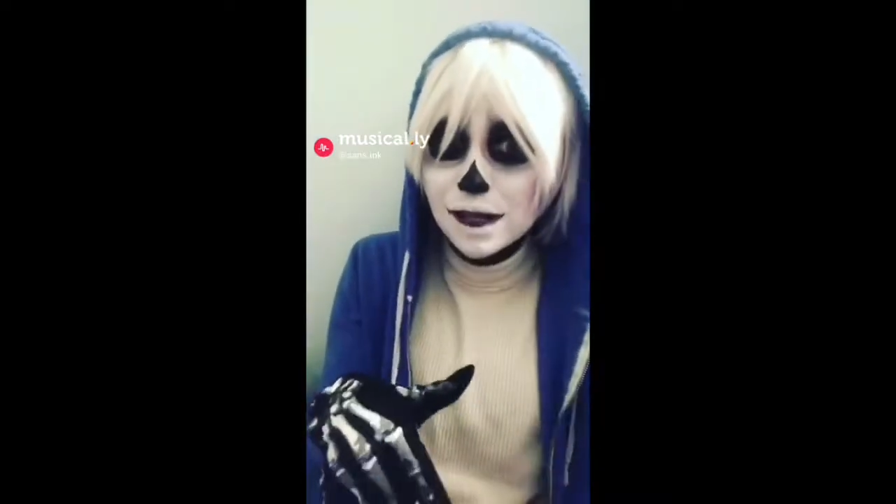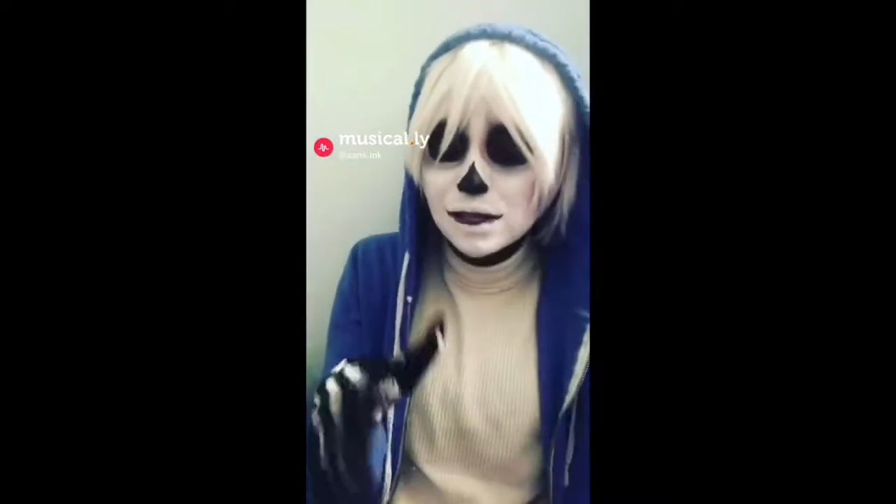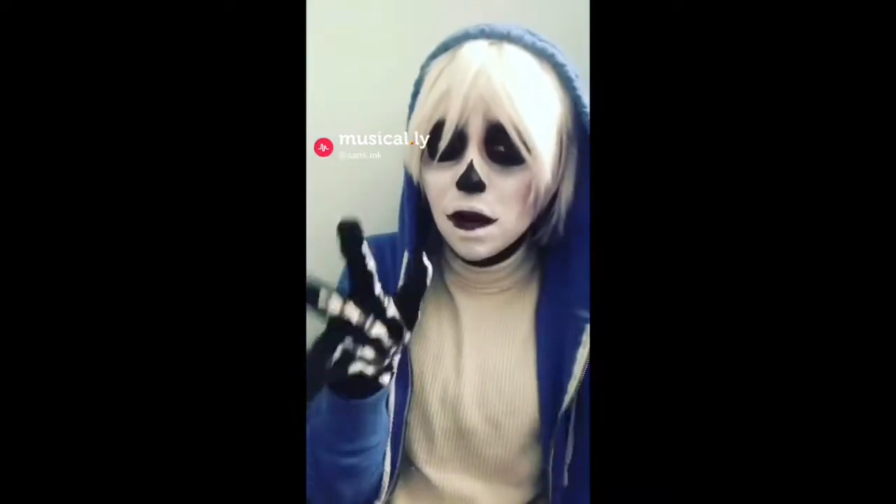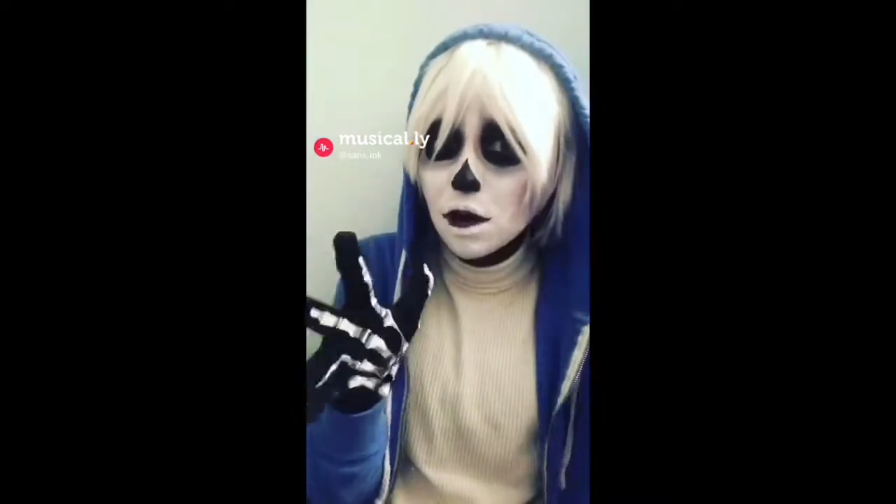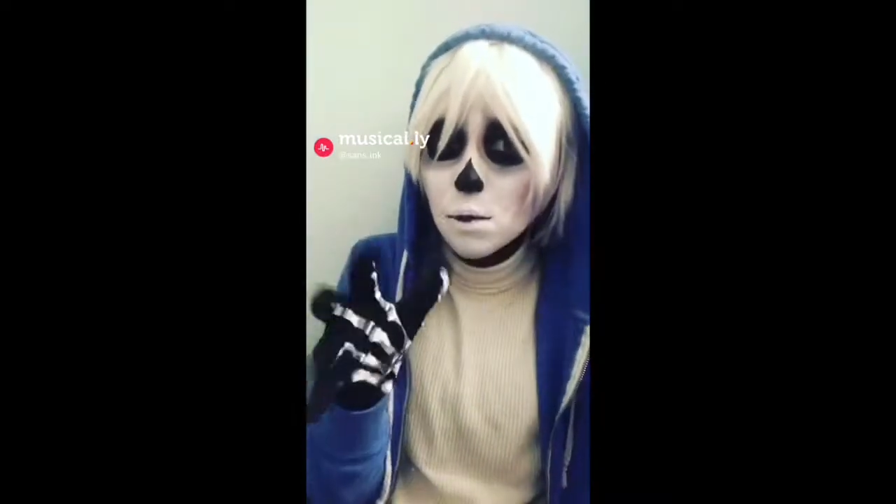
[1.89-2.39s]

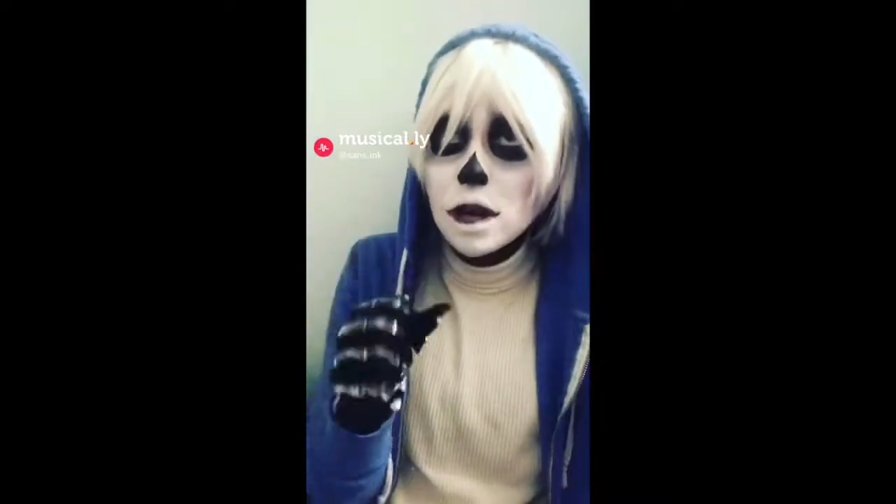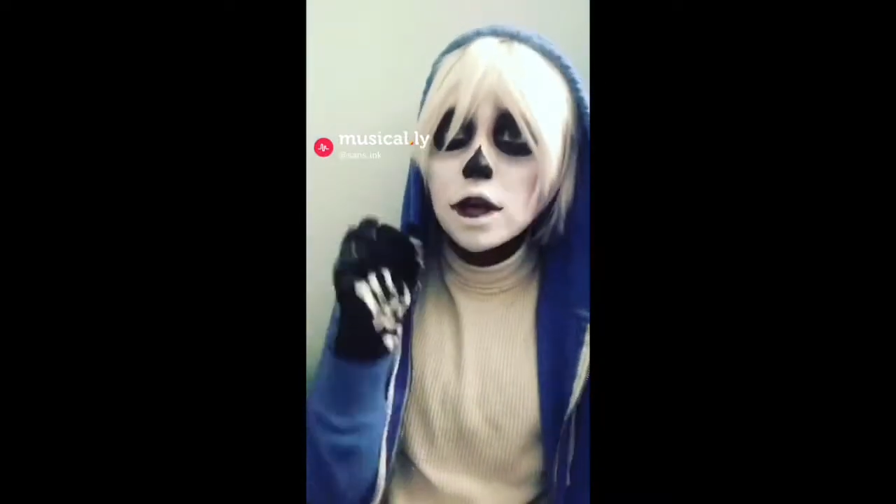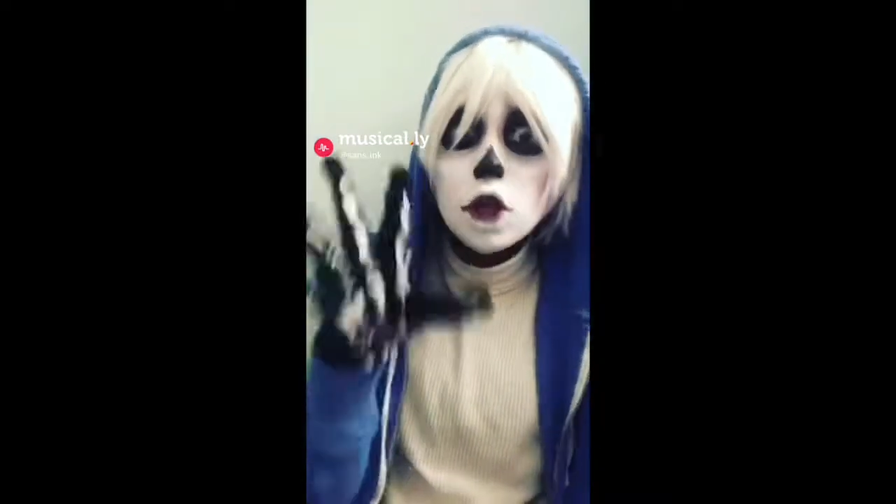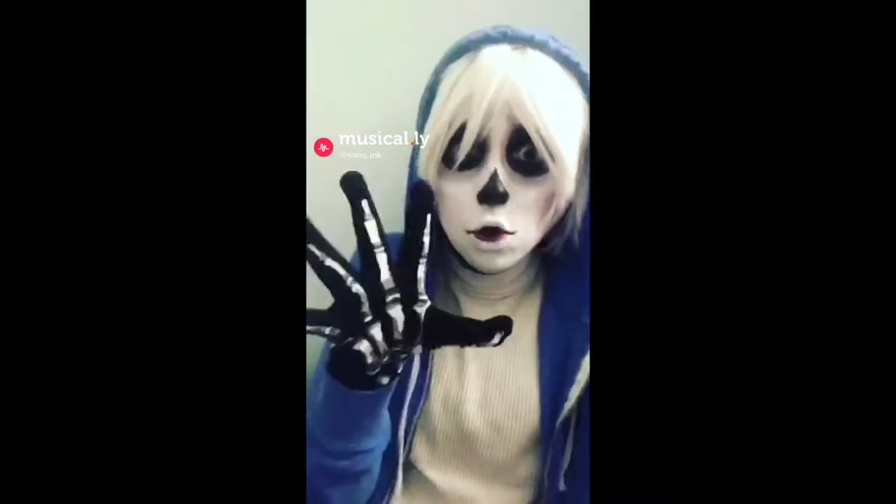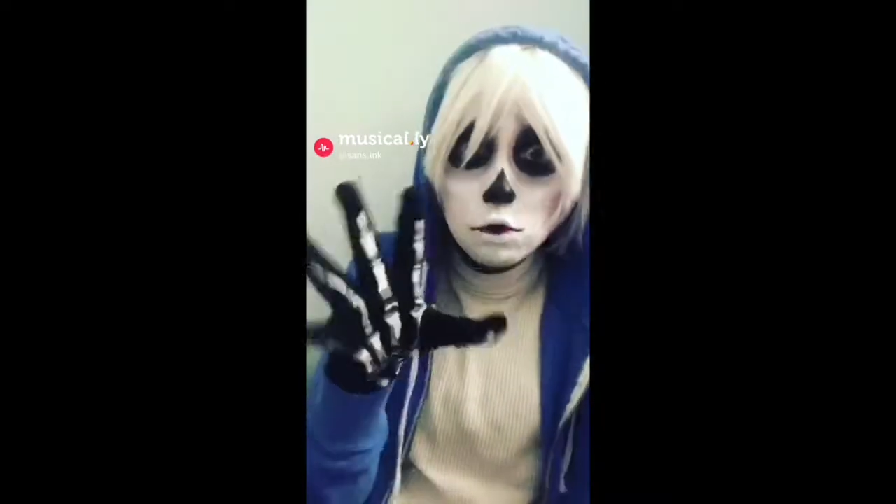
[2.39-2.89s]
is gonna win a
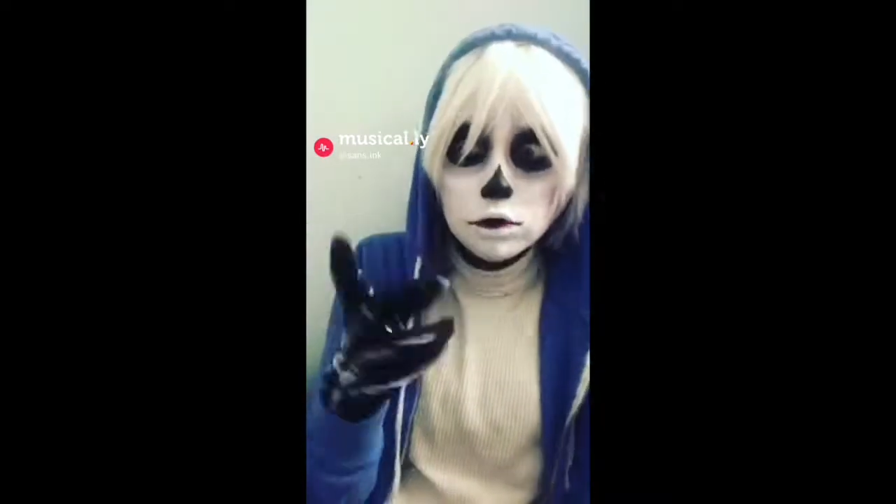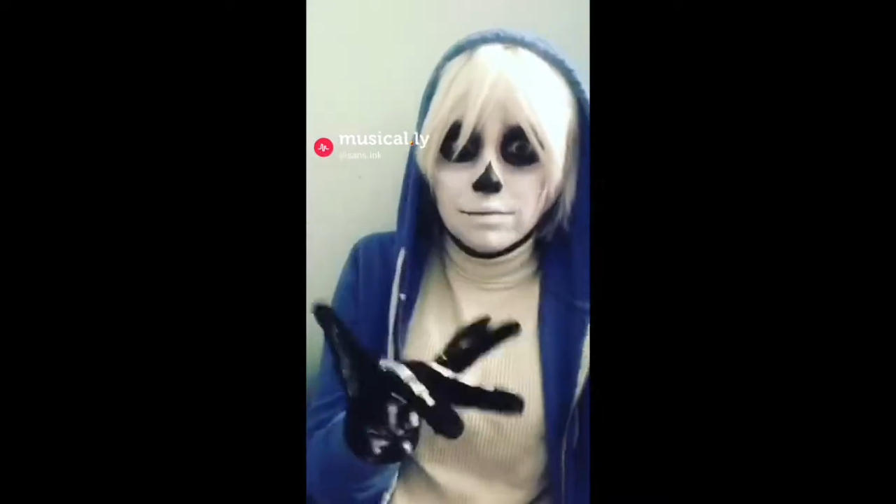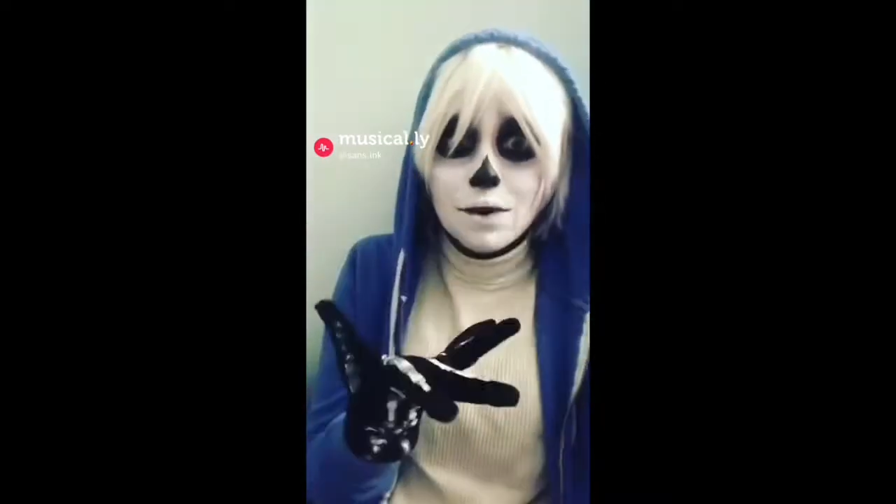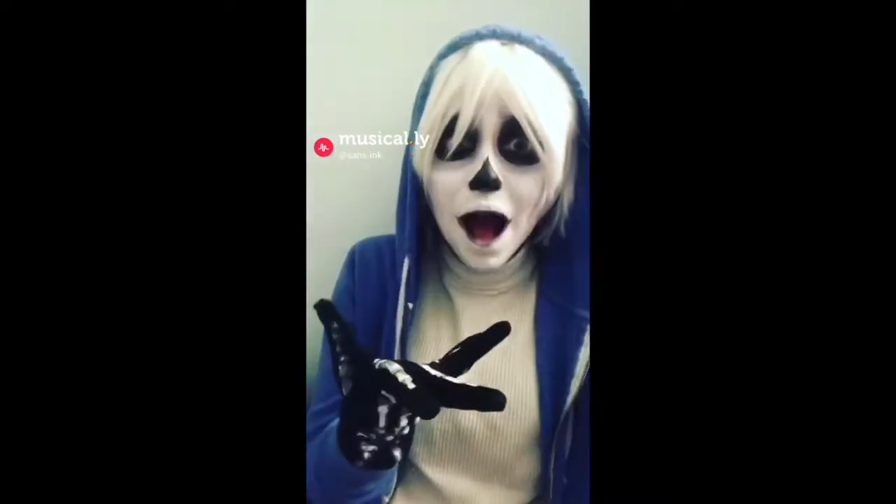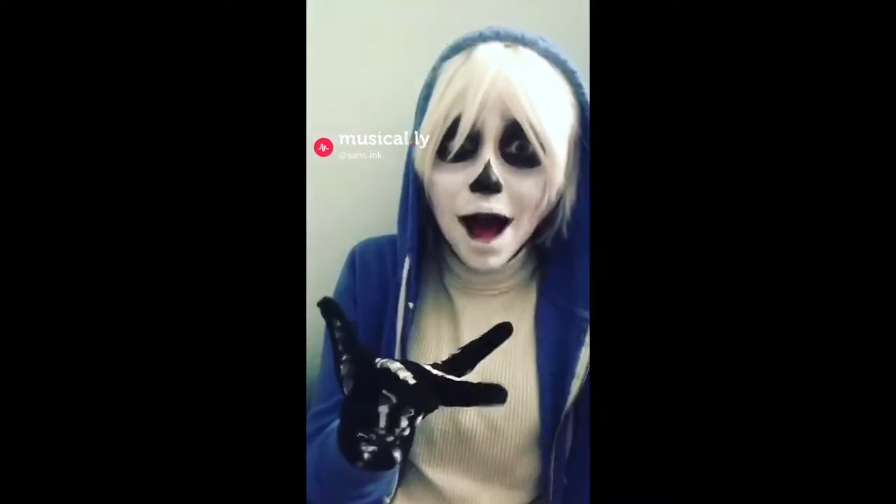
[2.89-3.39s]

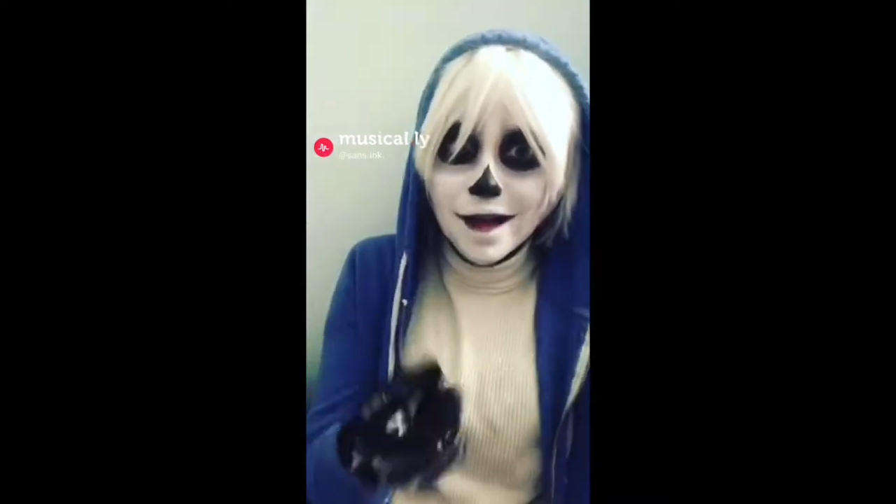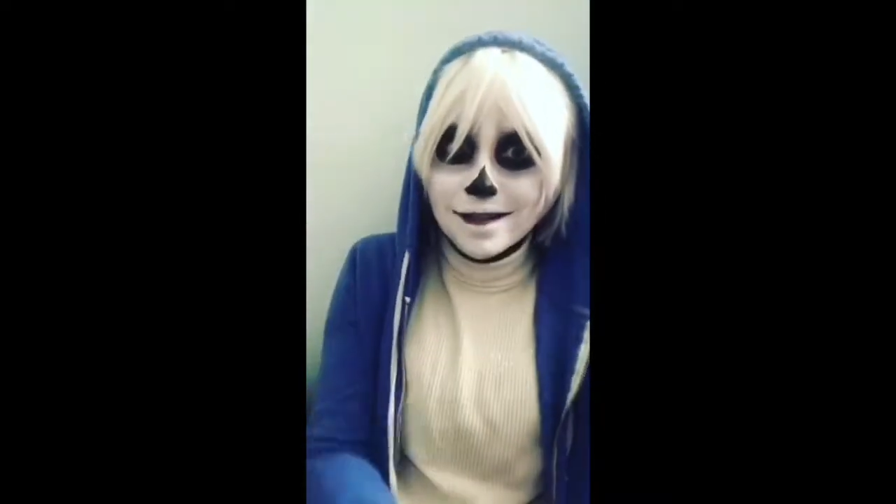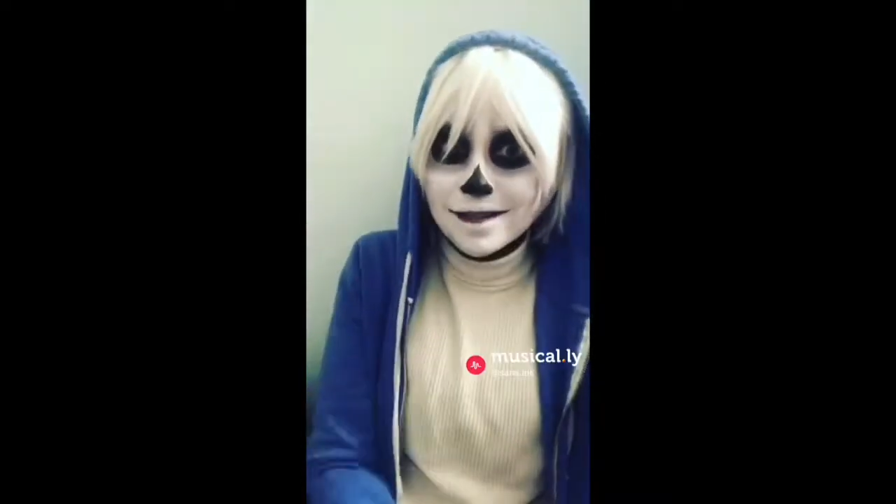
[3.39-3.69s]
huge prize.